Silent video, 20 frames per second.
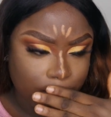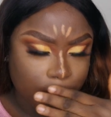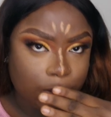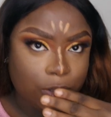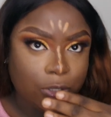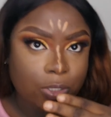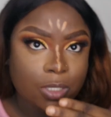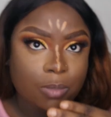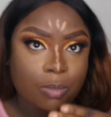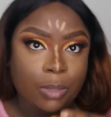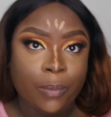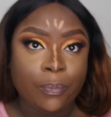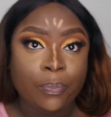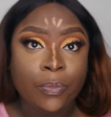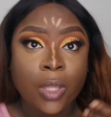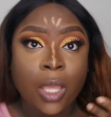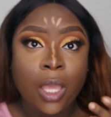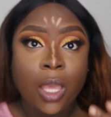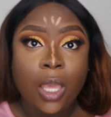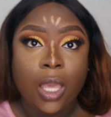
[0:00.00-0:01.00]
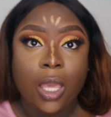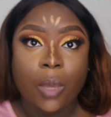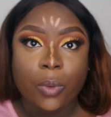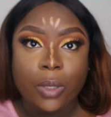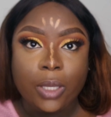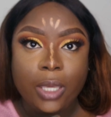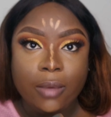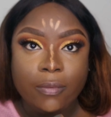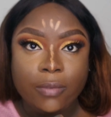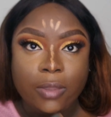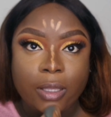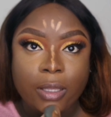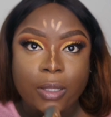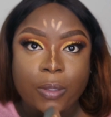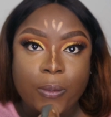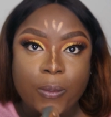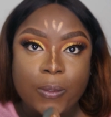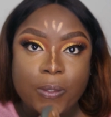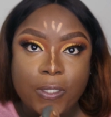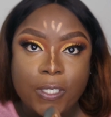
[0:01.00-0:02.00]
it will give the
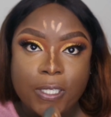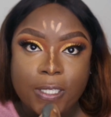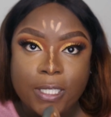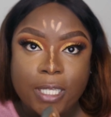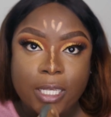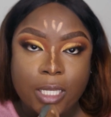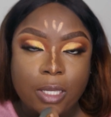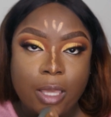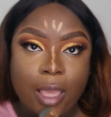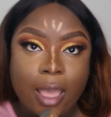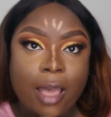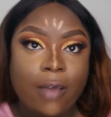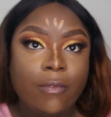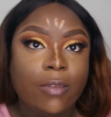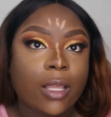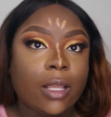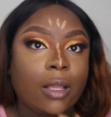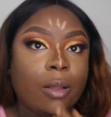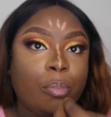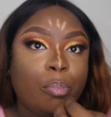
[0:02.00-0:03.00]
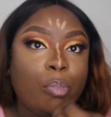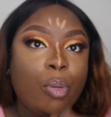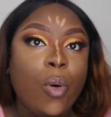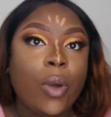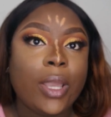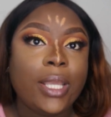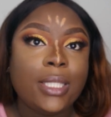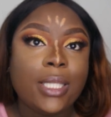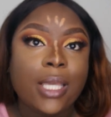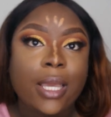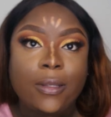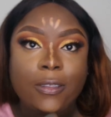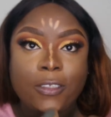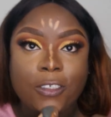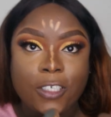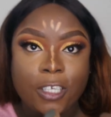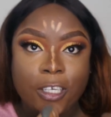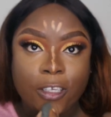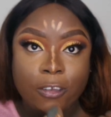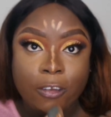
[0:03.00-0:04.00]
illusion that you have like a pointed
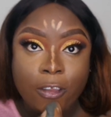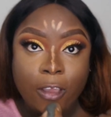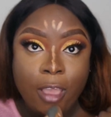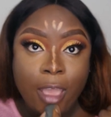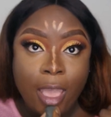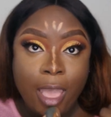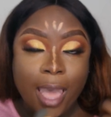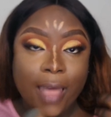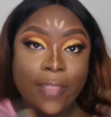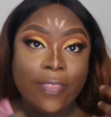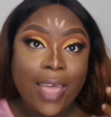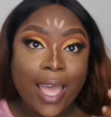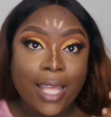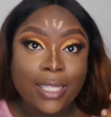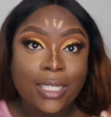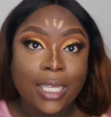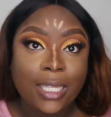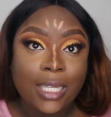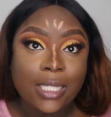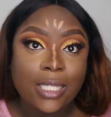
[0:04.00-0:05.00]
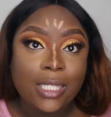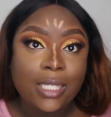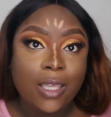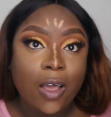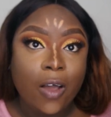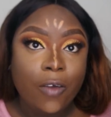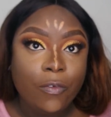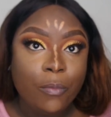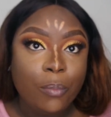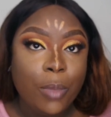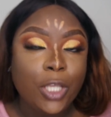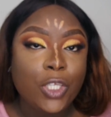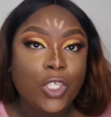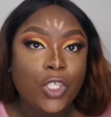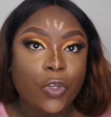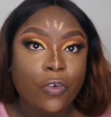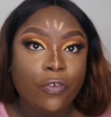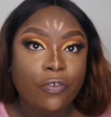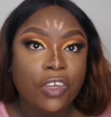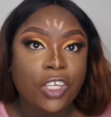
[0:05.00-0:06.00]
chin, and that in itself
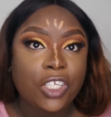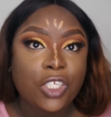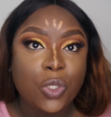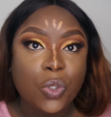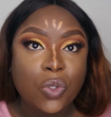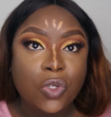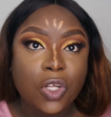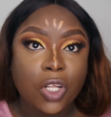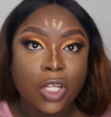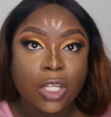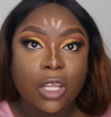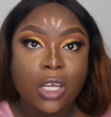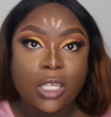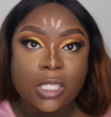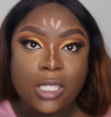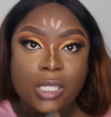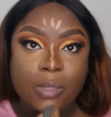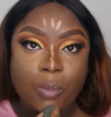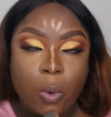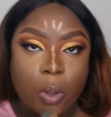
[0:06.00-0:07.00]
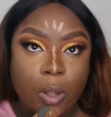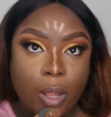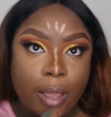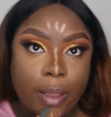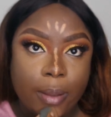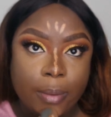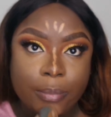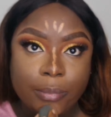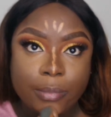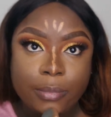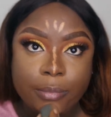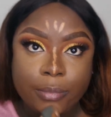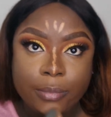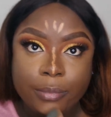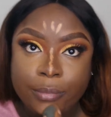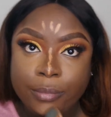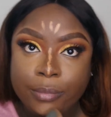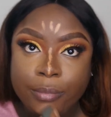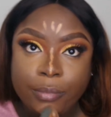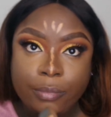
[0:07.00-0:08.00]
makes your face look a lot smaller.
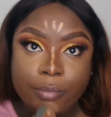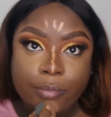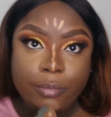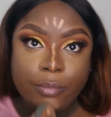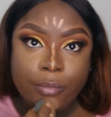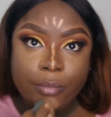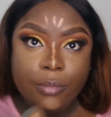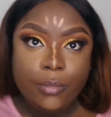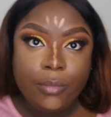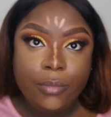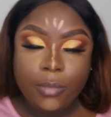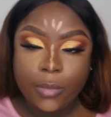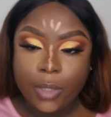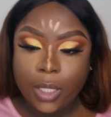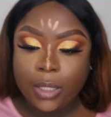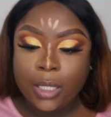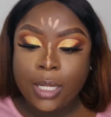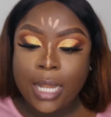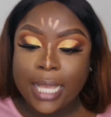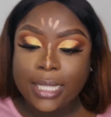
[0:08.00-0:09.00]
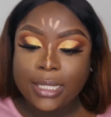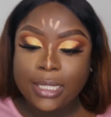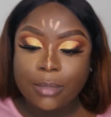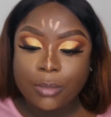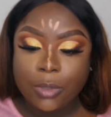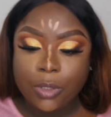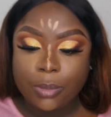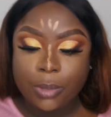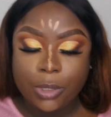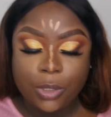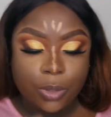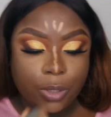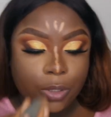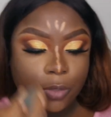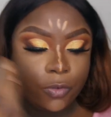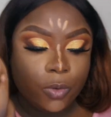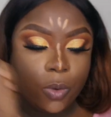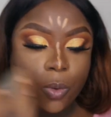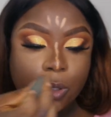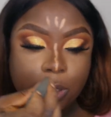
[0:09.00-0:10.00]
The next thing I'm going to be
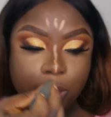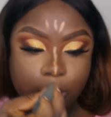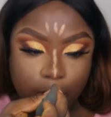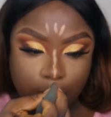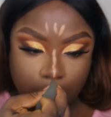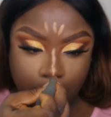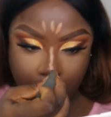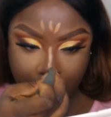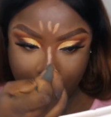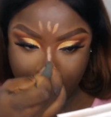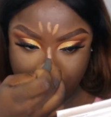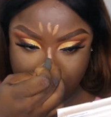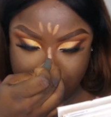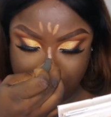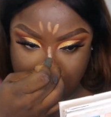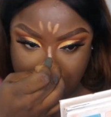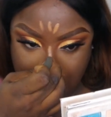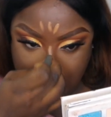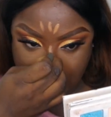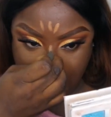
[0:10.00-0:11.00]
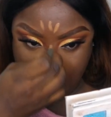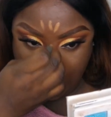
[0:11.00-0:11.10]
doing, of course, is the nose.